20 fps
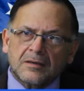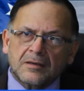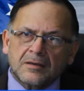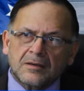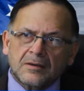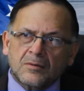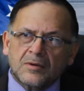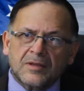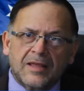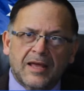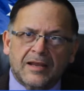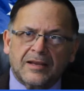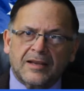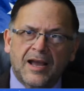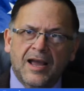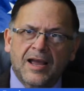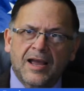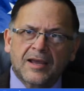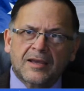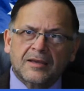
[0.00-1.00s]
With that
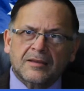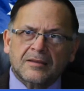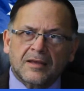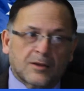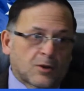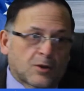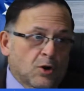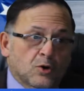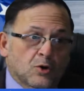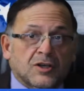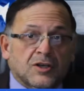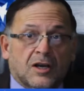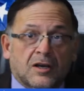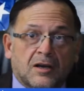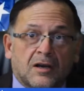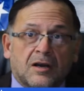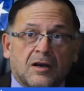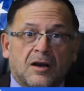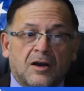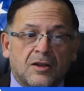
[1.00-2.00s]
guy that goes
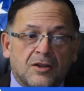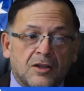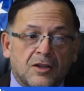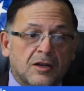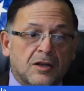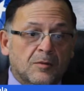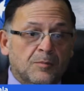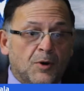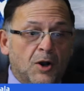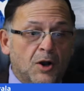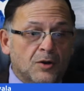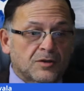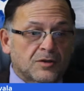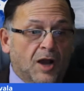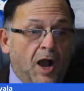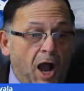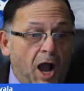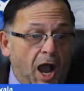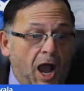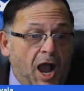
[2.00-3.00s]
on the little boat.
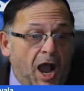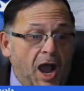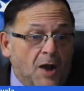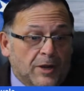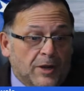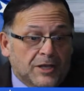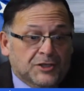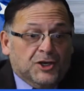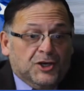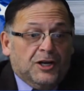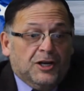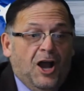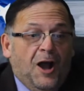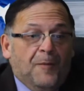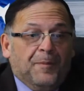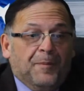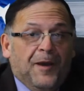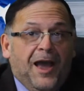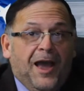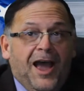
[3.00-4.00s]
Oh, Richard
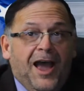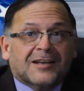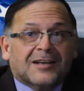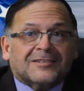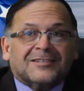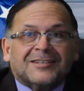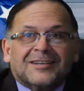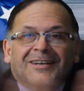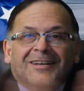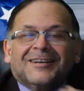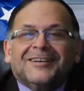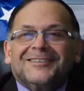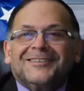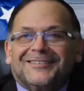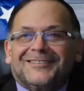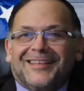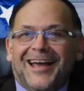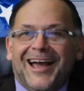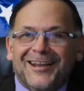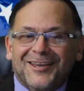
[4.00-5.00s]
Lopez!
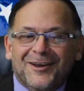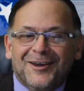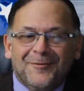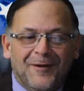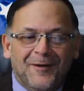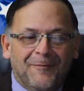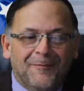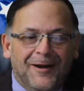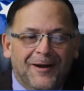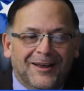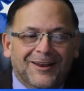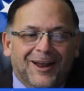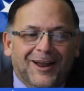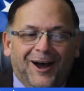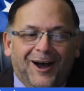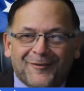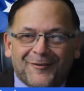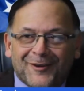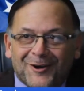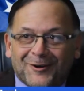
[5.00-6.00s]
Thank you, Papa. I
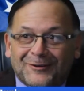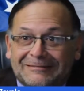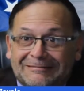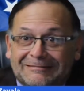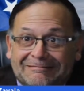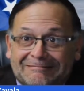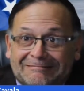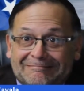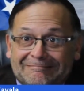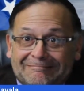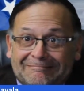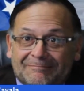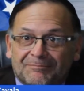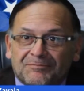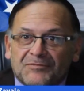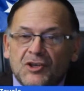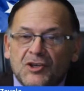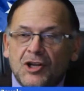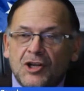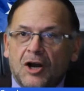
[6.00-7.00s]
love you.
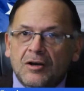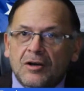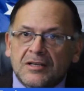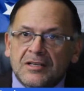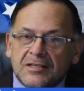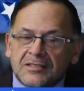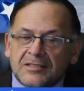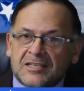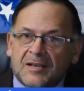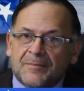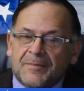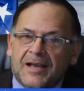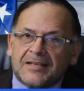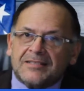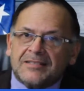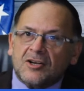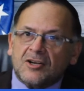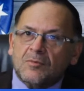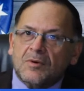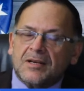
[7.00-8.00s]
Se me
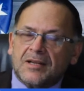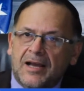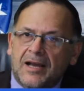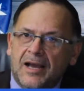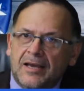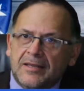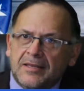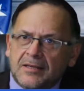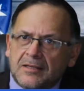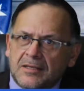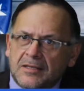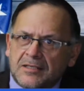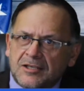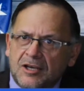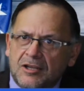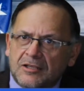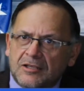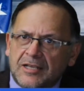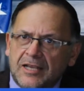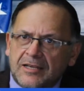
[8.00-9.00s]
hace como el guy that's
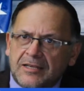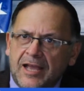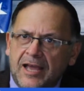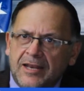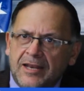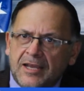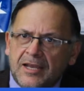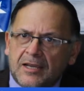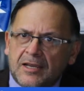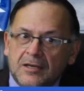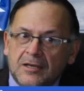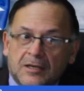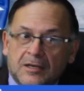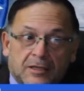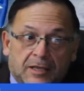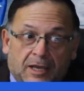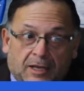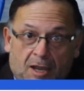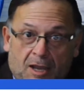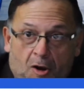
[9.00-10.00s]
on the Titanic.
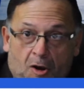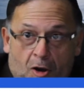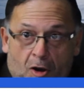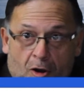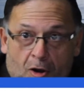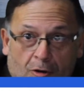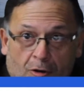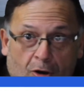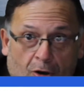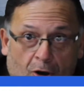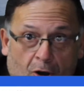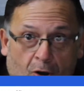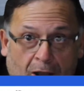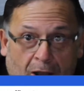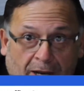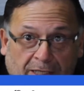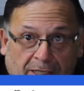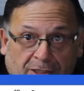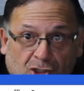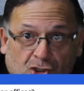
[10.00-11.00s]
They get,
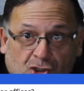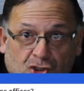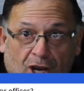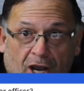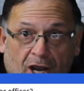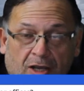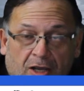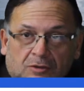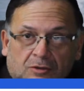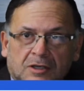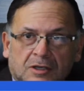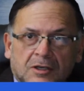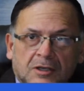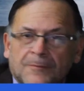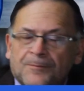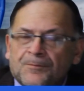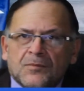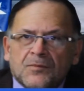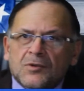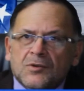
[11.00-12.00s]
I got this child.
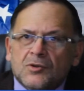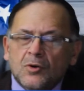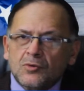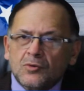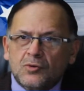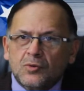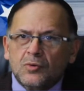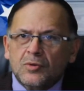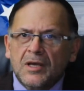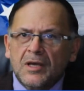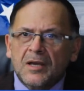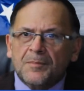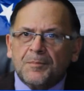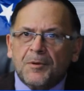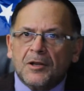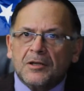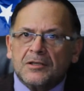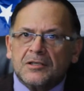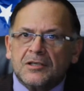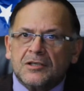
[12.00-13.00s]
Don't do that,
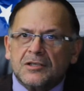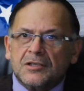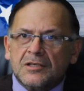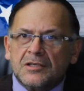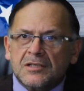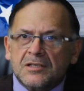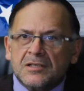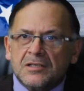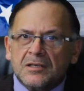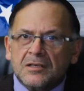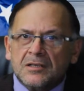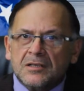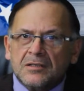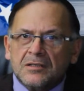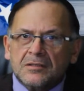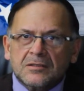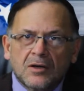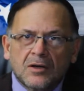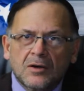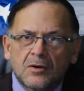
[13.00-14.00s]
politicians.
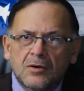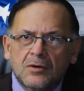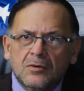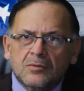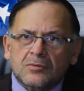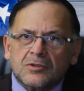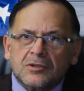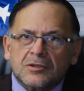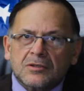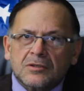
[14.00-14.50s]
Don't.